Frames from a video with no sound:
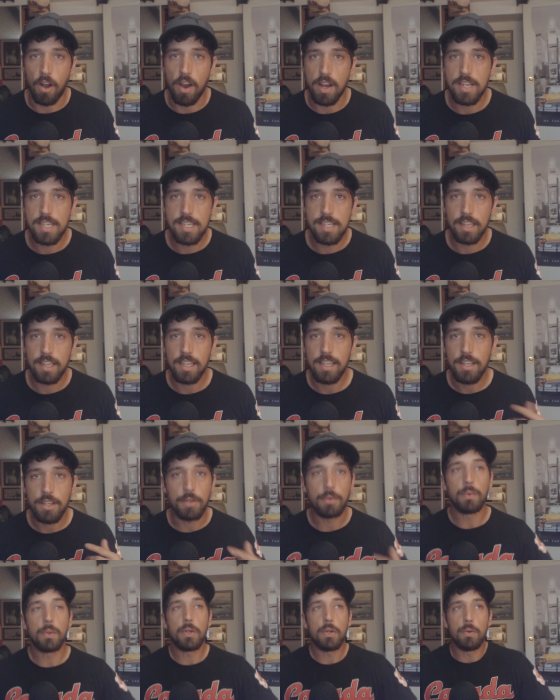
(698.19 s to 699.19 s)
Honestly,
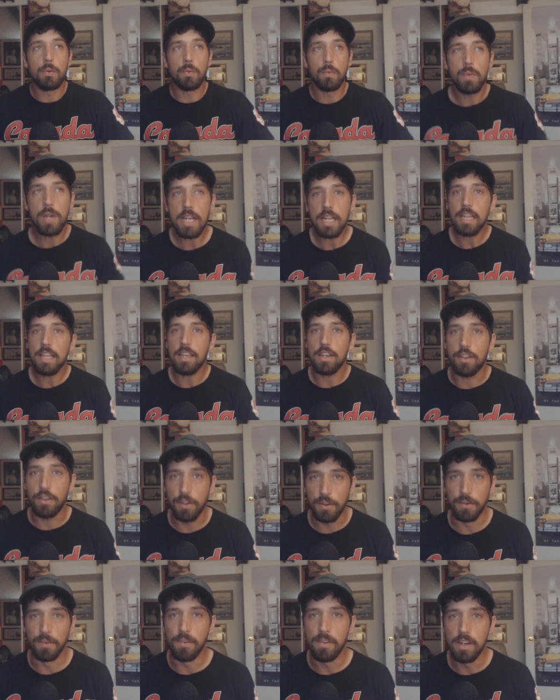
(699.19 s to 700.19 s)
you really
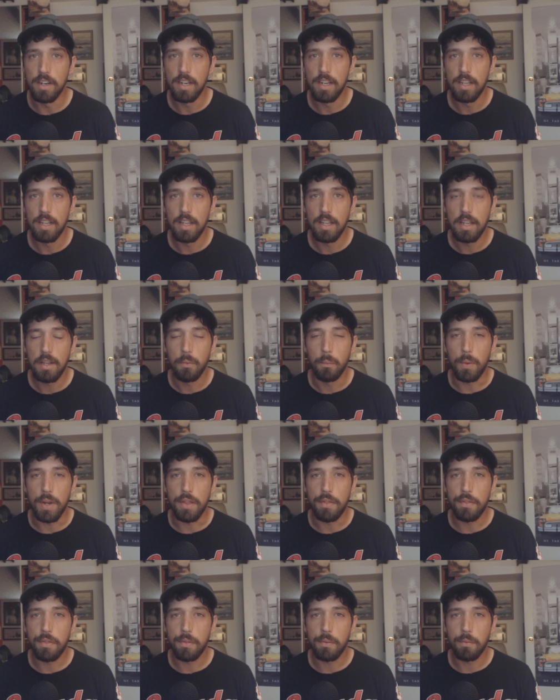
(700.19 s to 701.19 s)
do
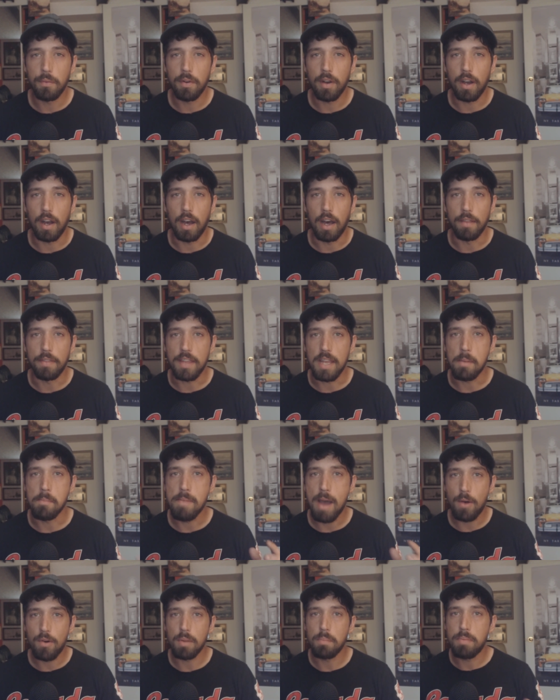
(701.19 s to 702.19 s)
with the
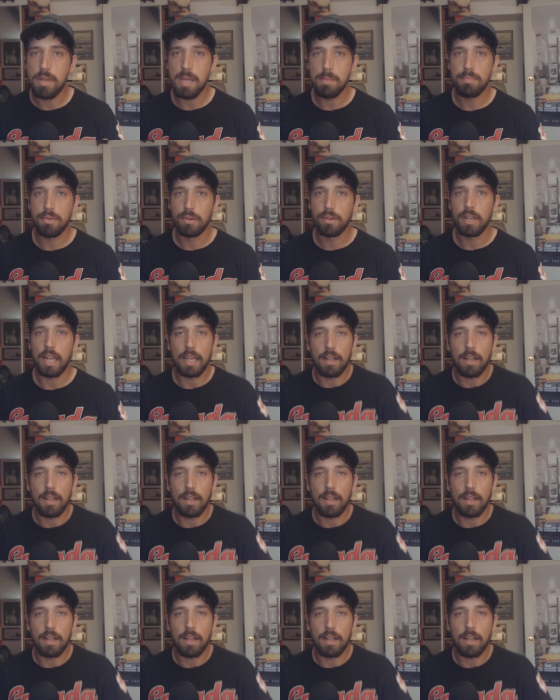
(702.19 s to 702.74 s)
amount of people.